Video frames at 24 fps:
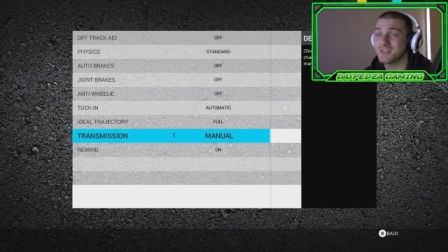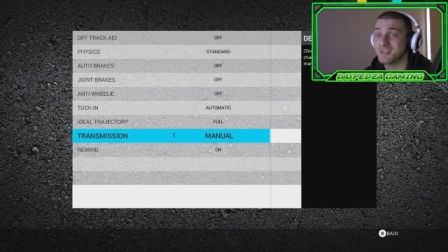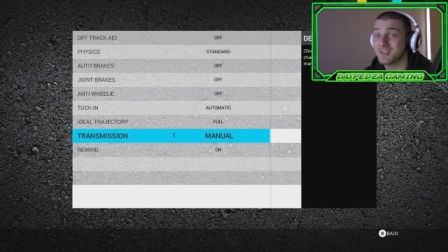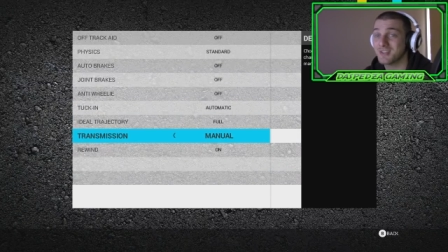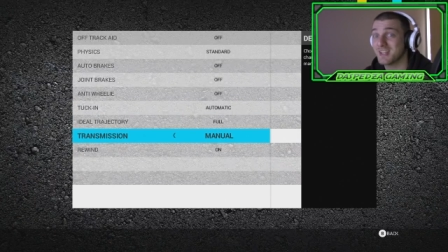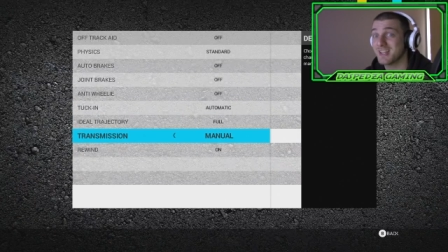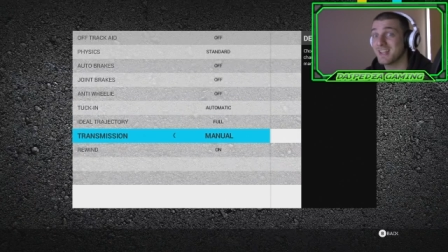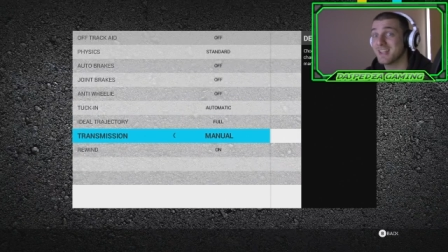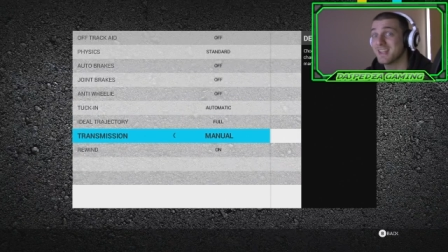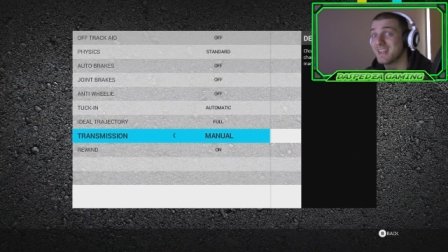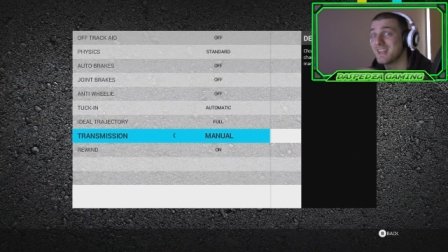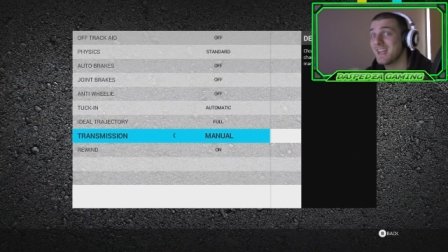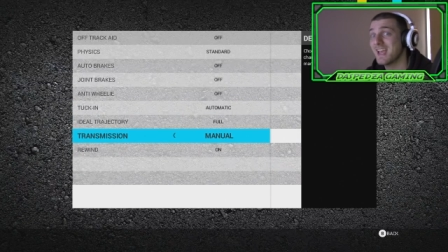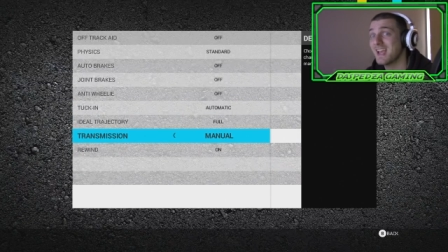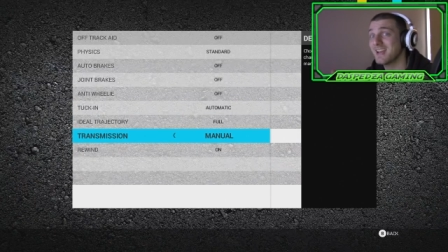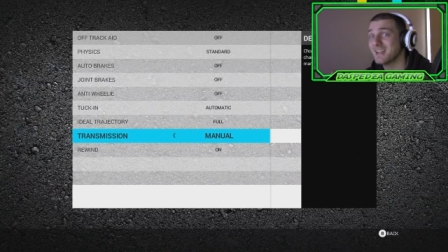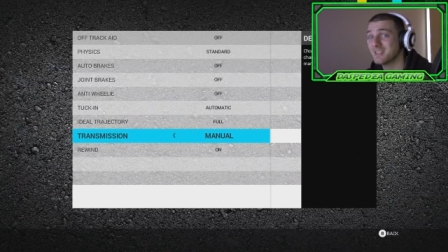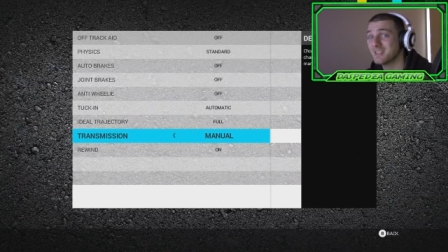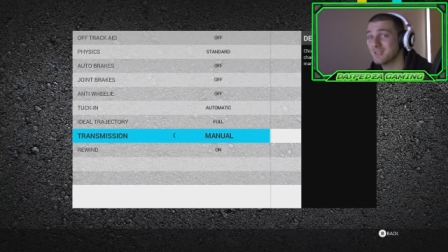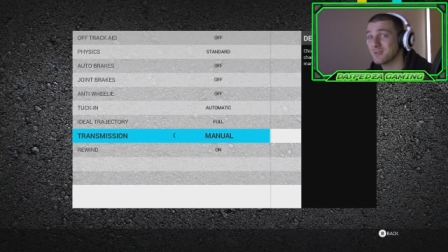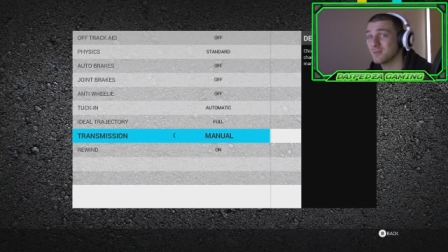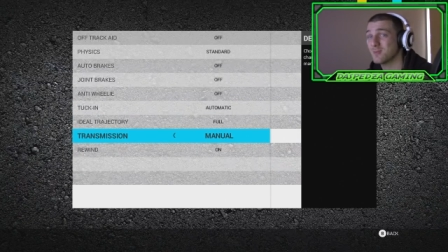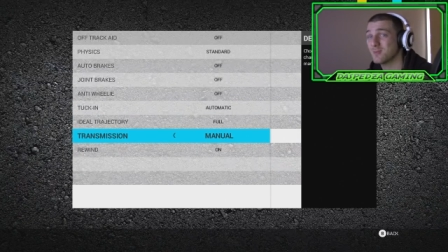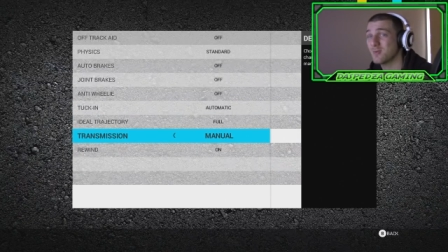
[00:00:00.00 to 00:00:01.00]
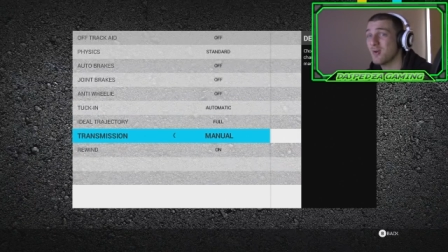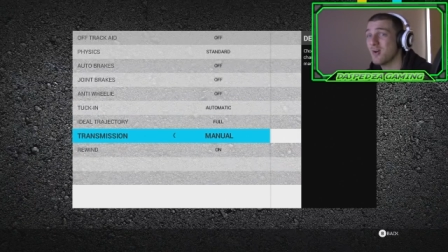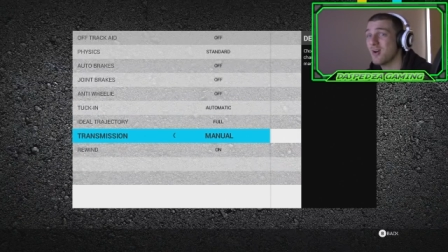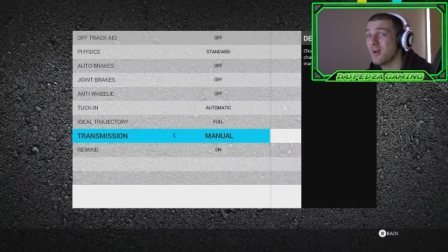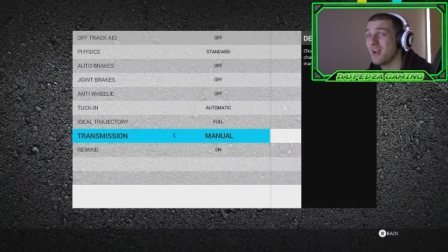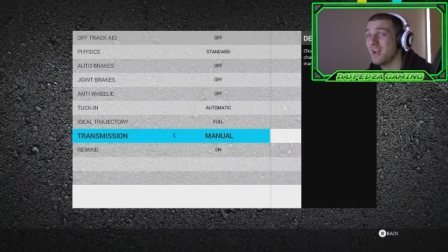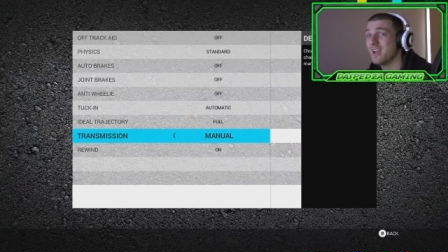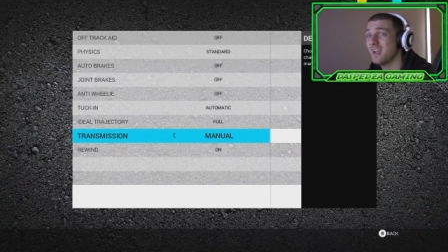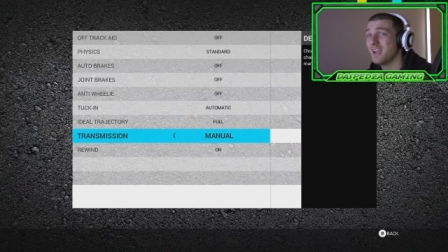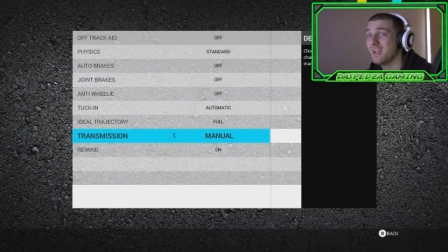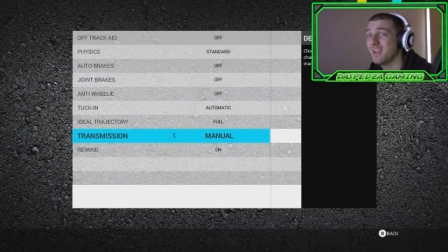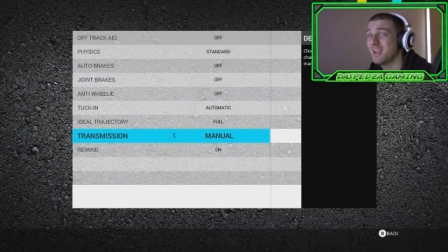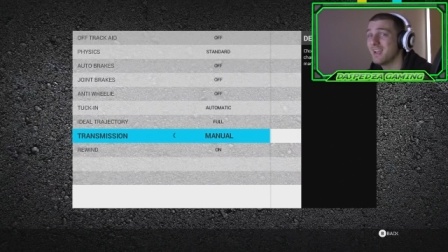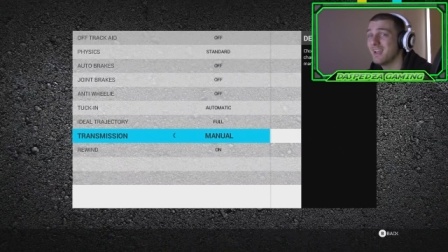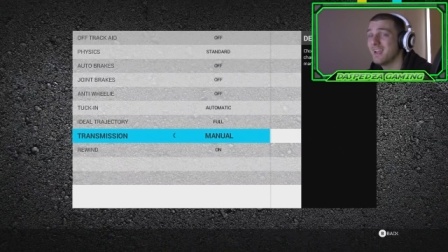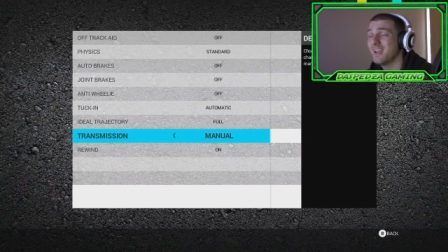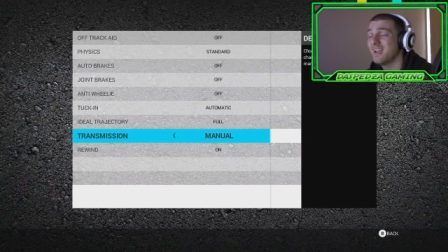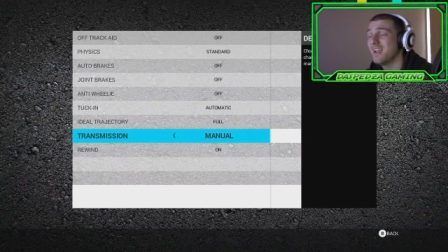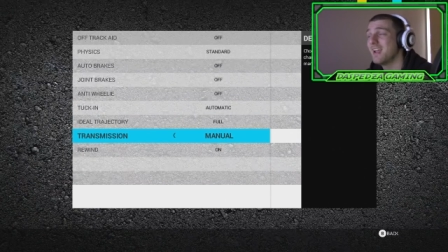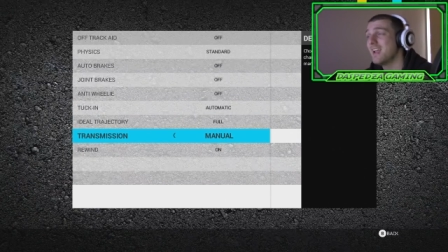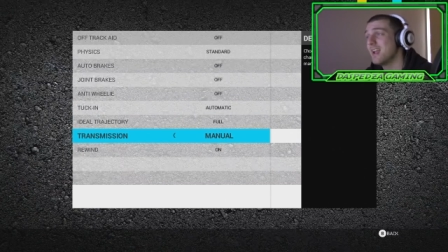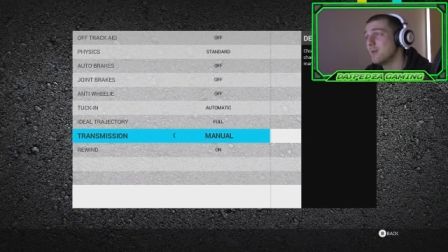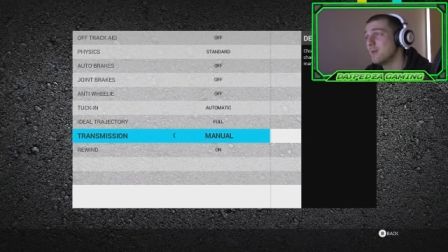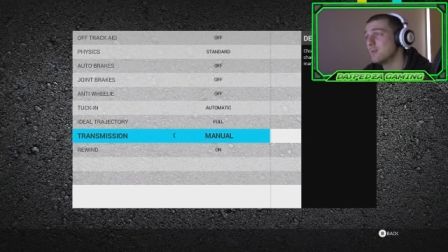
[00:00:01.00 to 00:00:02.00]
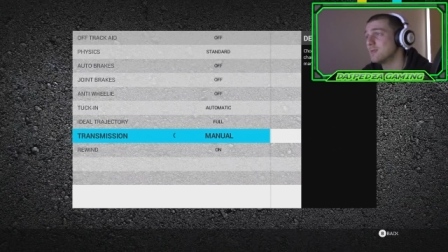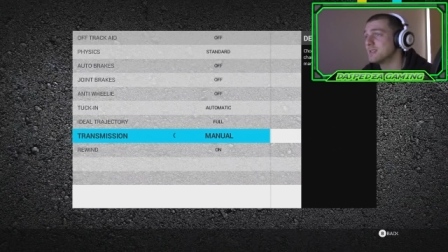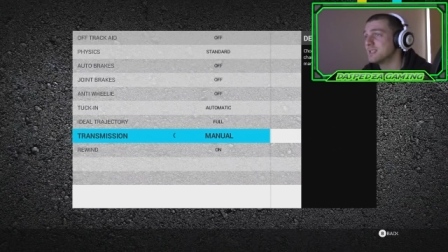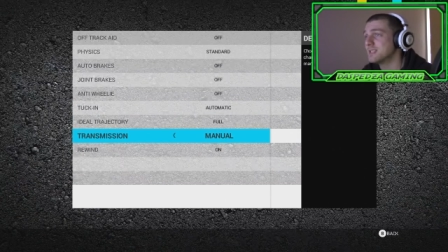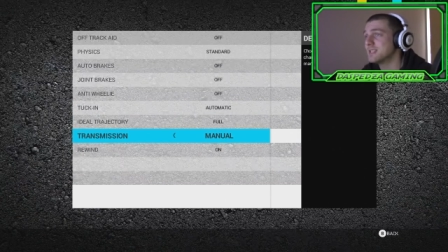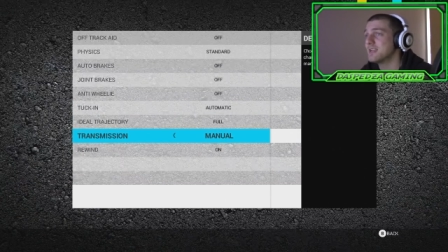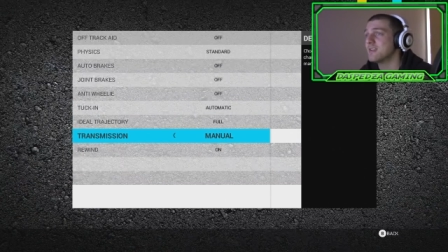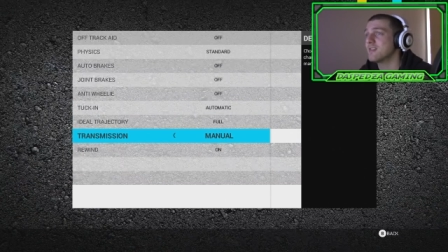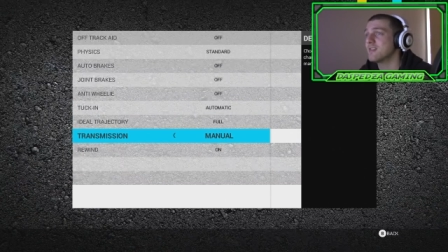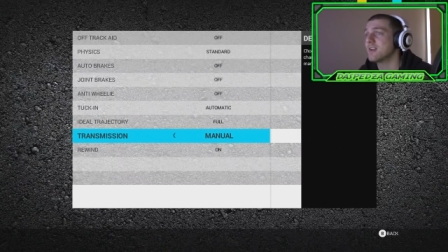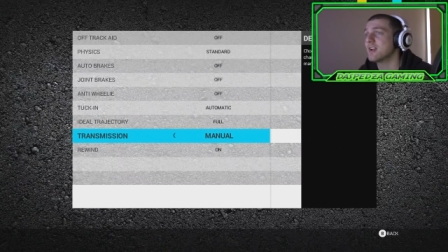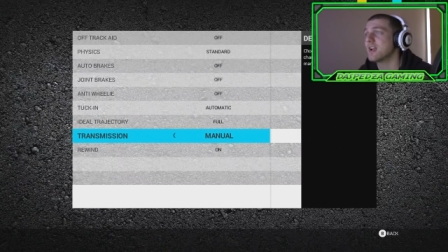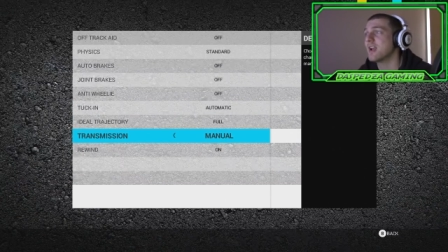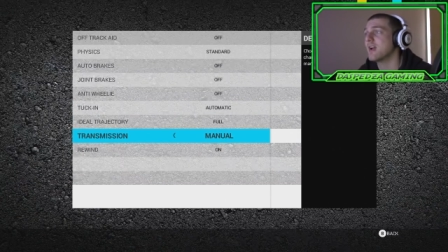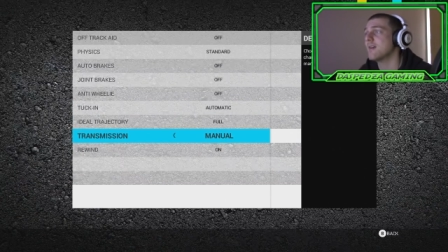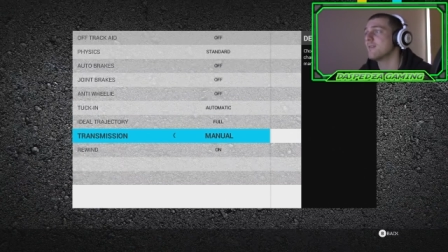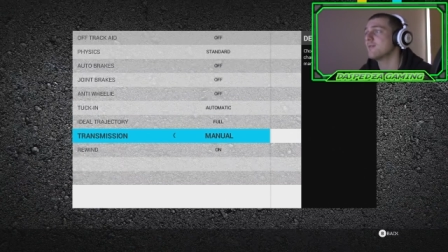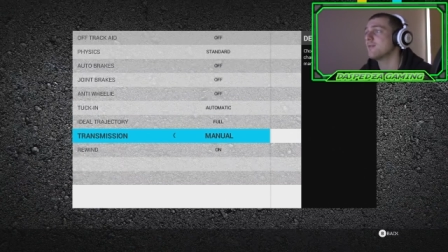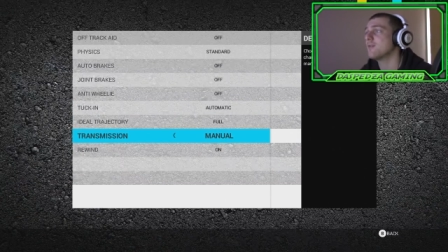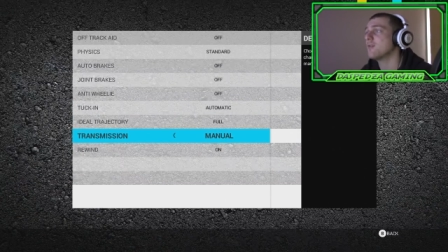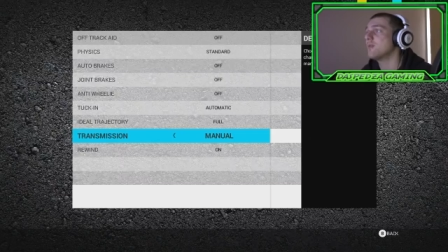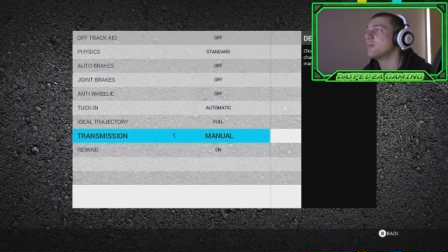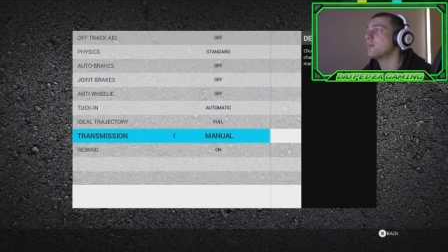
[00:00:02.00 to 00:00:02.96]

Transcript: so that is why it was gearing up for